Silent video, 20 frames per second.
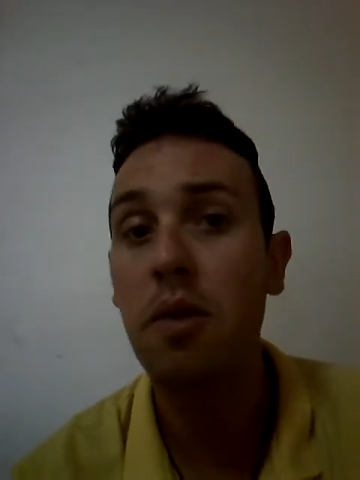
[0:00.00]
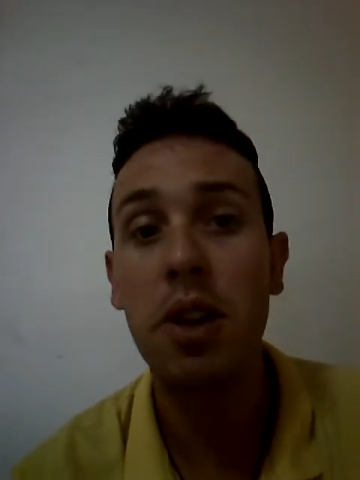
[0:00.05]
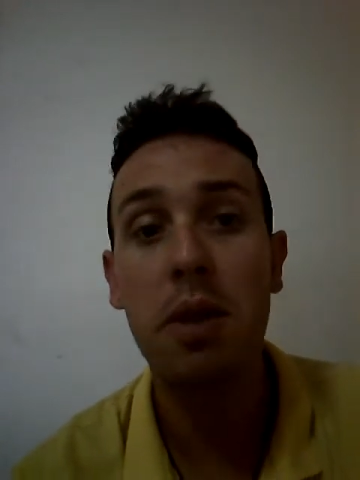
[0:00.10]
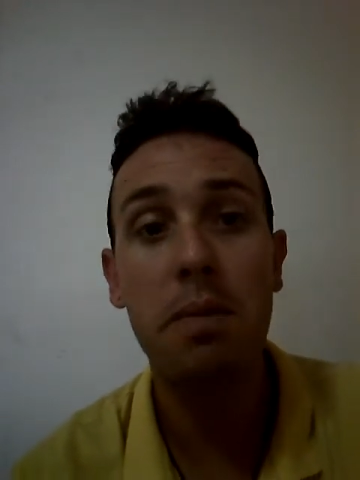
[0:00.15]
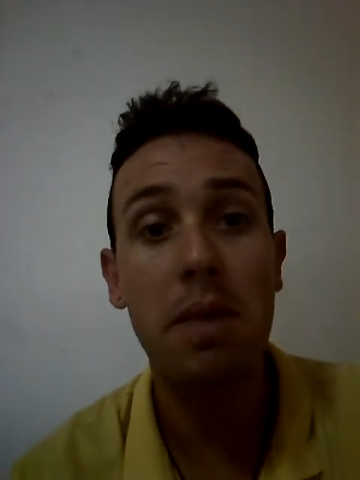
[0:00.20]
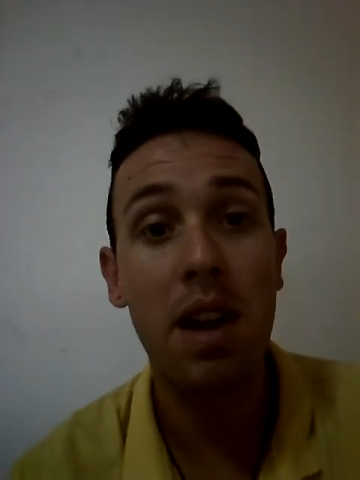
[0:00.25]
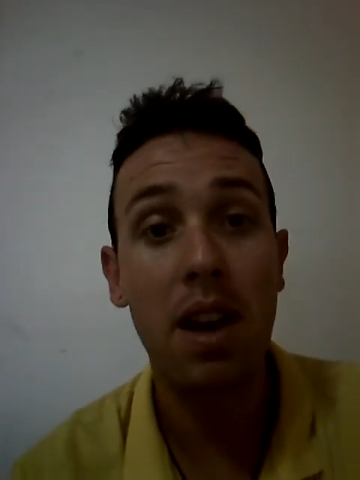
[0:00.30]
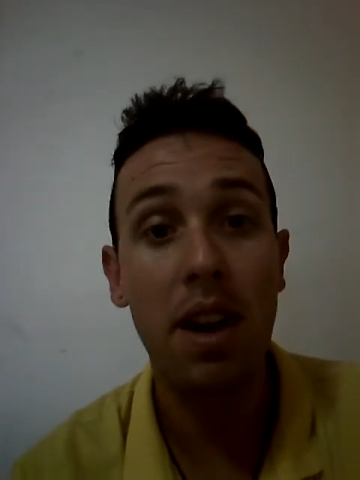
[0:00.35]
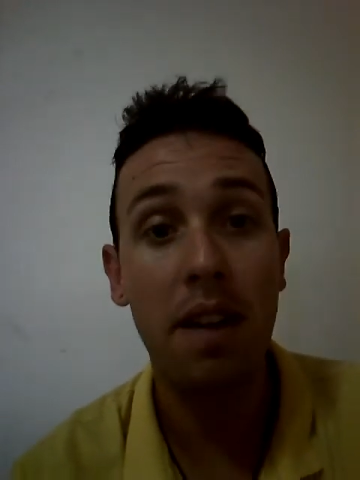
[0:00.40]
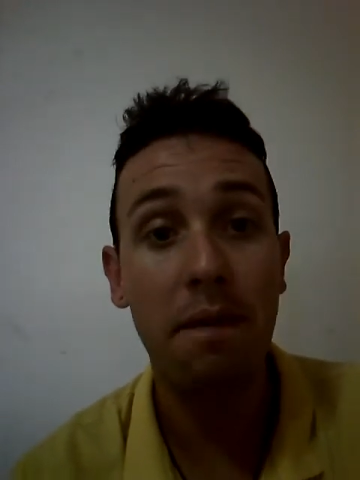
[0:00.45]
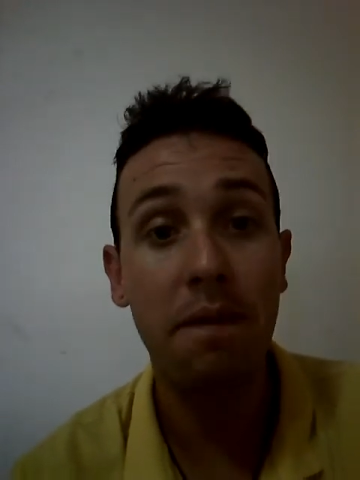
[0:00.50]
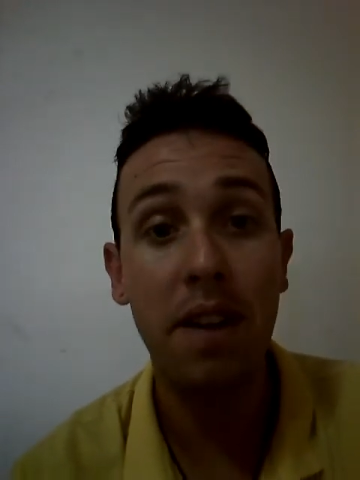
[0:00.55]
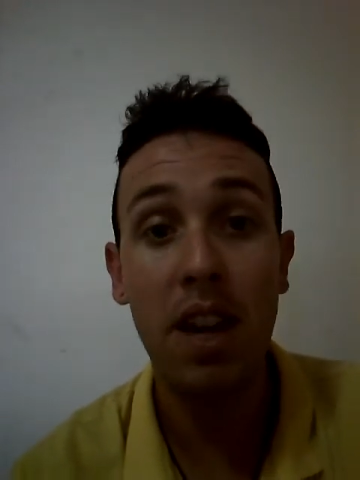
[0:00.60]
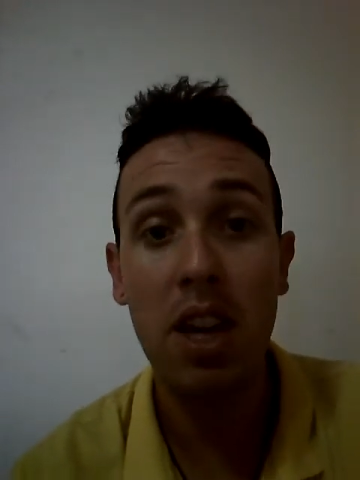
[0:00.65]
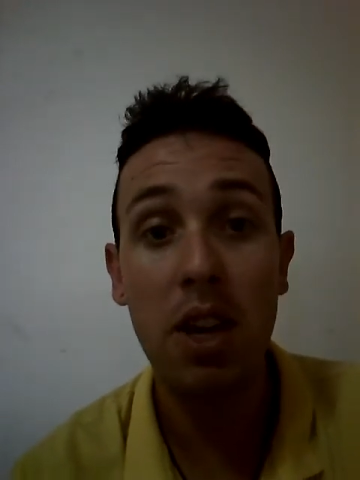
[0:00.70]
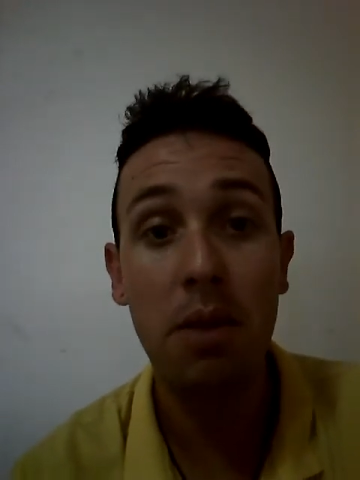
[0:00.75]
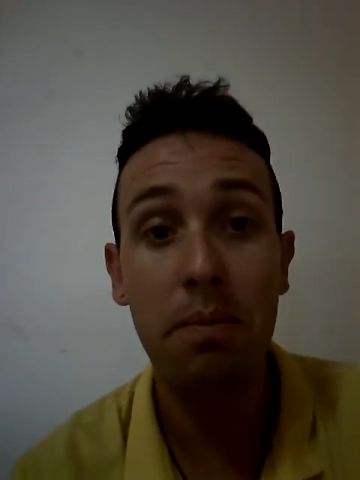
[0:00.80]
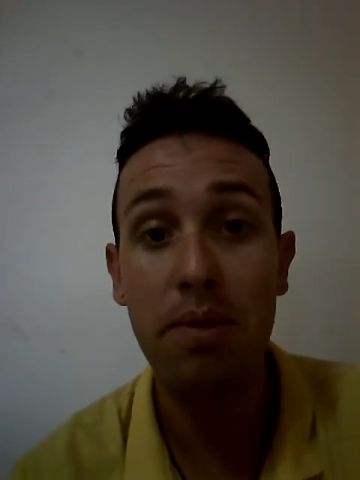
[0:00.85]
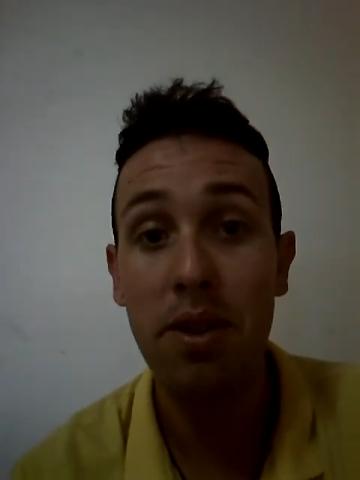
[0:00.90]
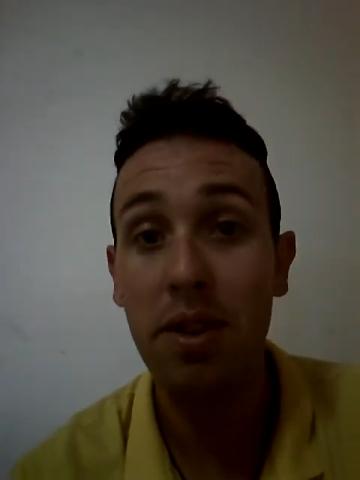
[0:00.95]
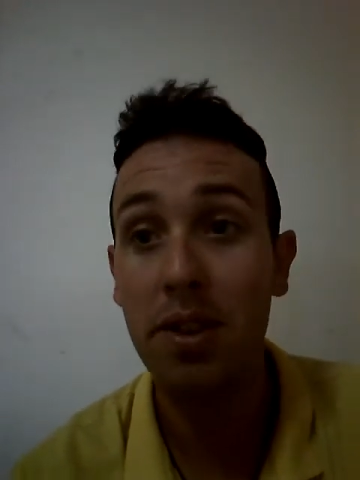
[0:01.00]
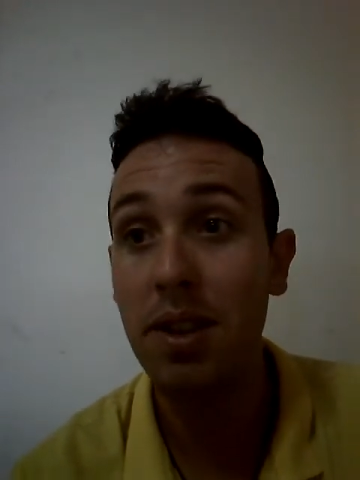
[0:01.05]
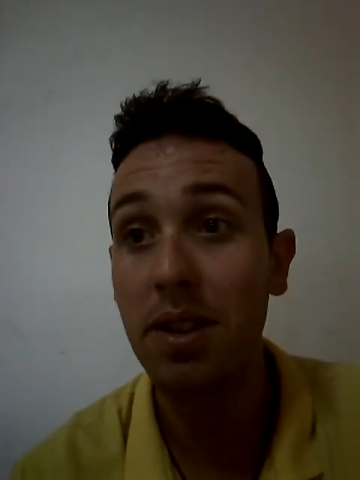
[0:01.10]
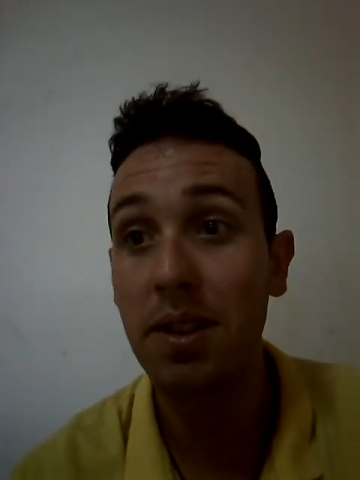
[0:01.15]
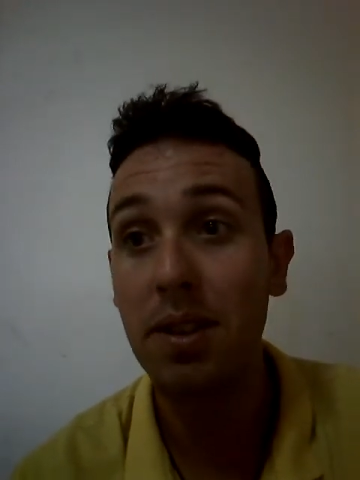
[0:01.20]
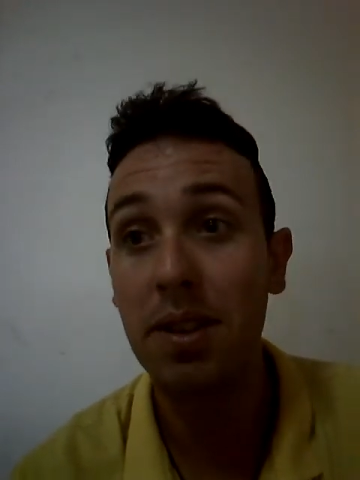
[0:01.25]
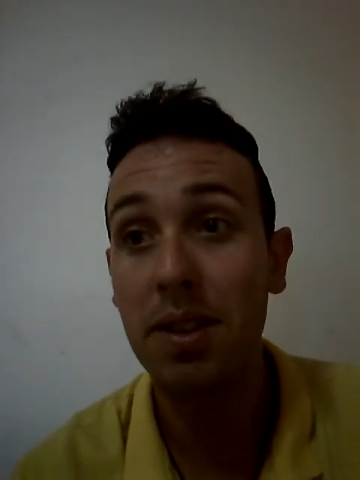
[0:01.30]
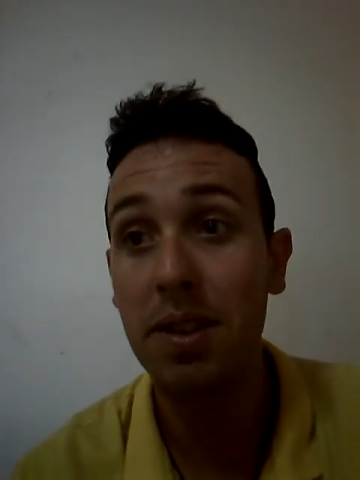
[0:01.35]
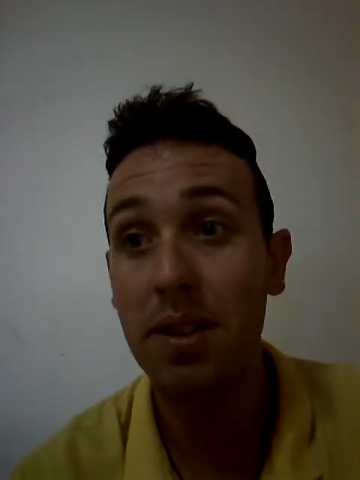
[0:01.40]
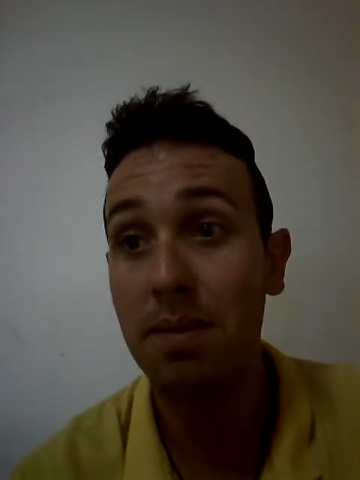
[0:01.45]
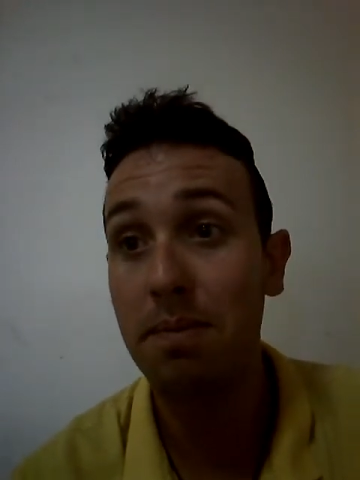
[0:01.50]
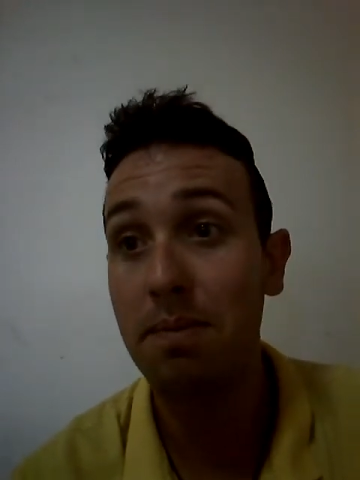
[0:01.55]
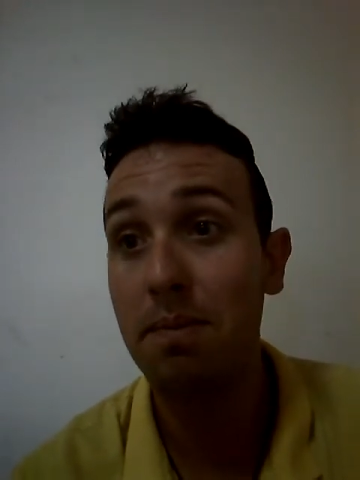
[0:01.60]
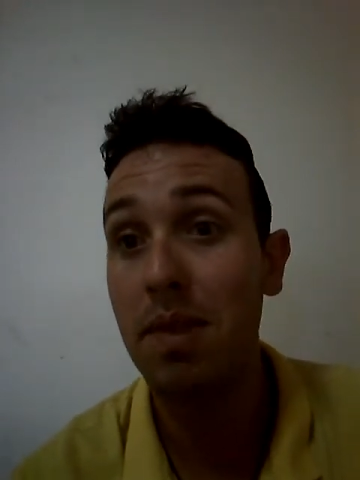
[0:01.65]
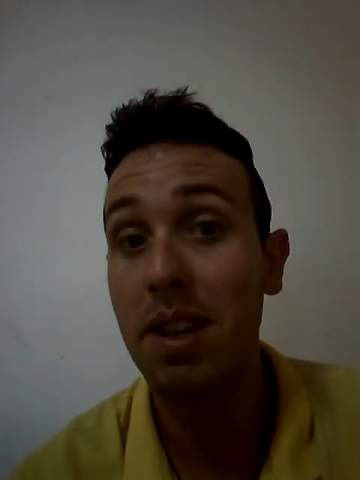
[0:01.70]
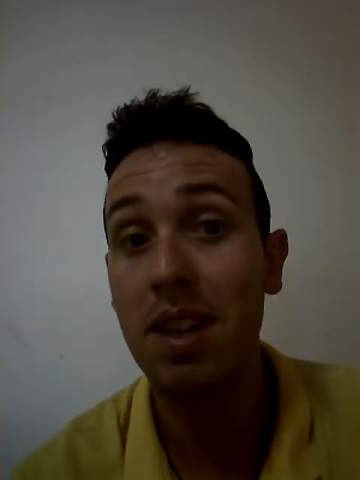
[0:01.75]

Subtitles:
want to buy fake products.